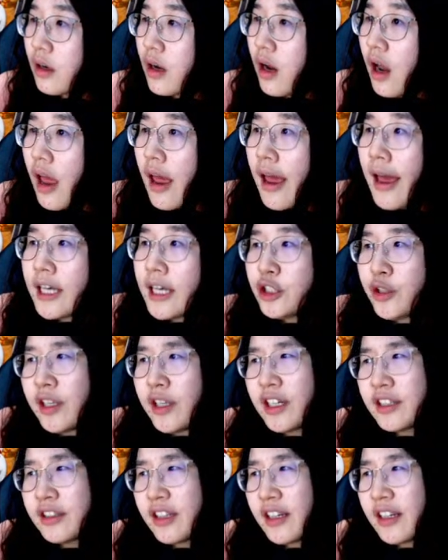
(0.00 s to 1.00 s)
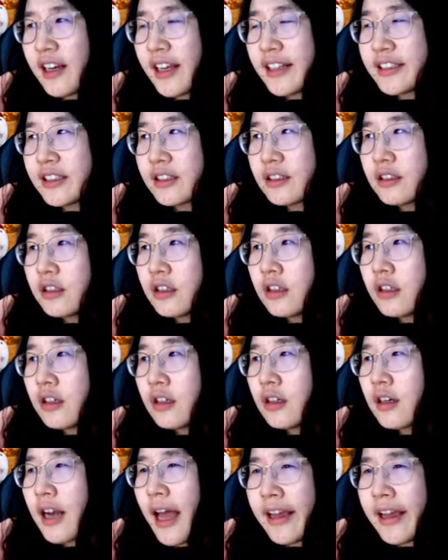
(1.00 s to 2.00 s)
Actually, the thickness,
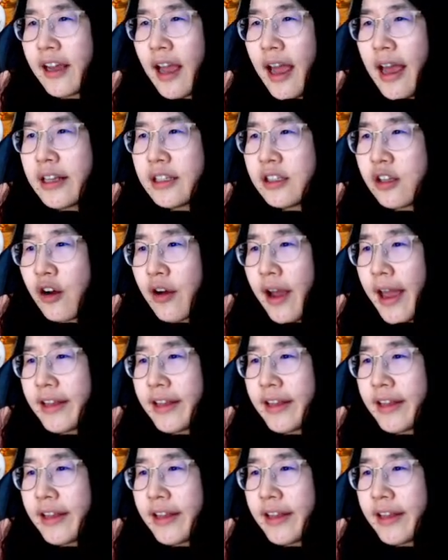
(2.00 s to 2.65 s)
as long